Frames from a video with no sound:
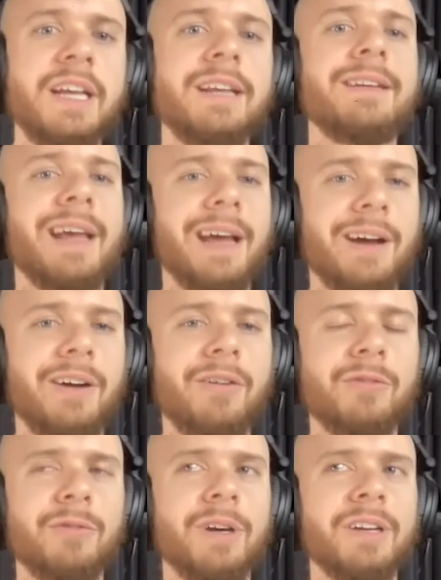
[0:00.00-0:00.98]

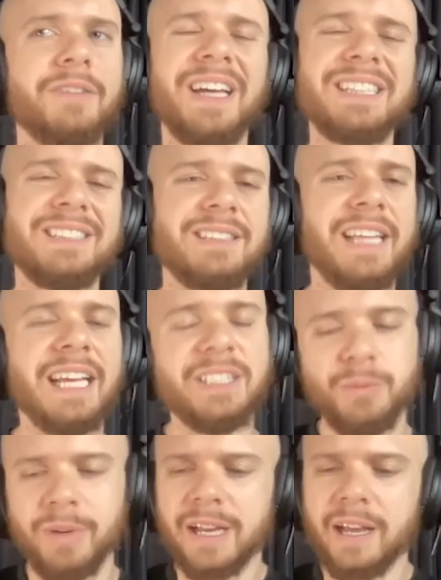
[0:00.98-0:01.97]
Now
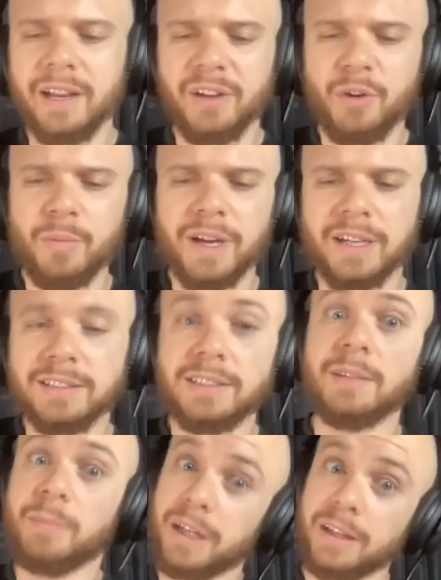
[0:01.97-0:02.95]
that's when I got to go back and
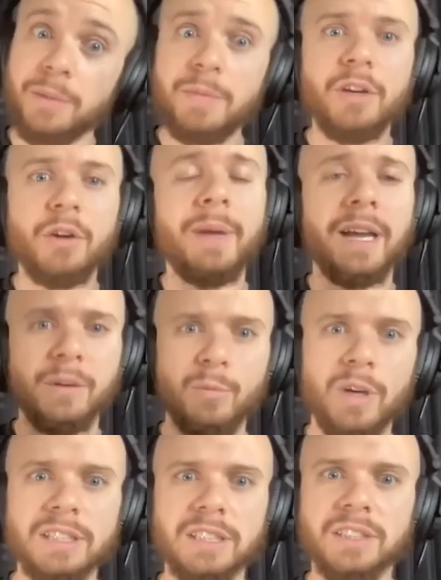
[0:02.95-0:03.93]
say, man, let me go back and
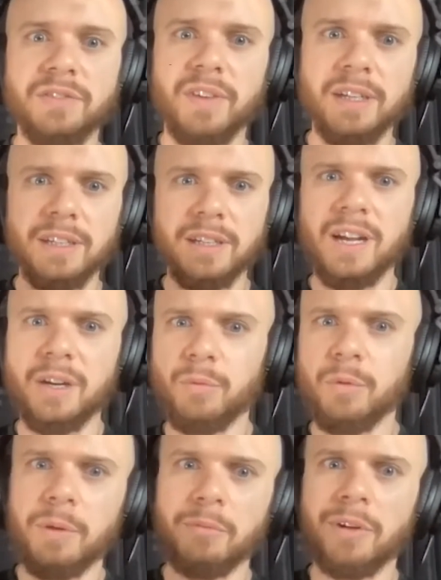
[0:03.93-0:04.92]
watch this fight to kind of
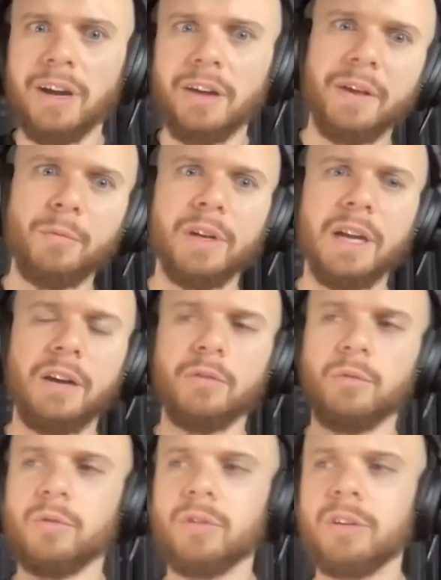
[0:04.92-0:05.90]
remember how that went out,
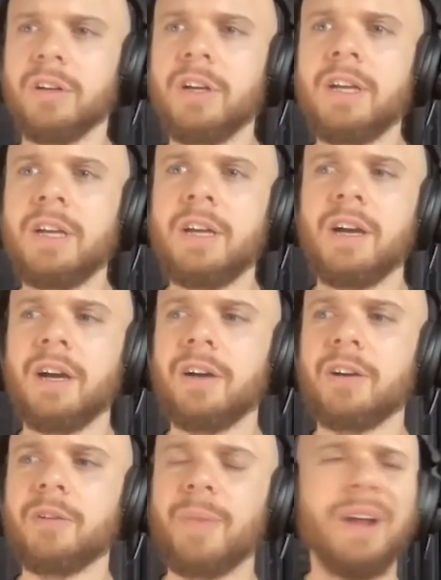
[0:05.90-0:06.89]
or
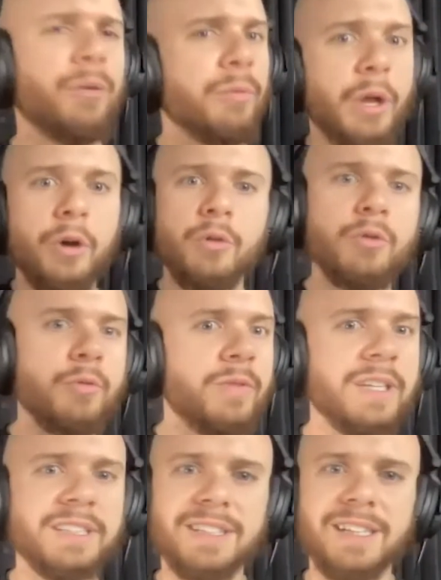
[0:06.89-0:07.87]
I don't know who
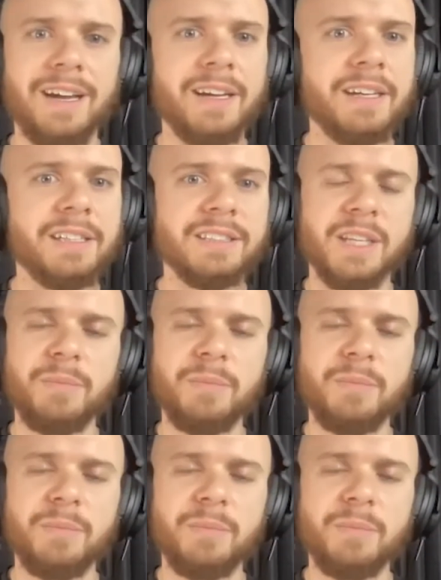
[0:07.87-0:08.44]
this guy is.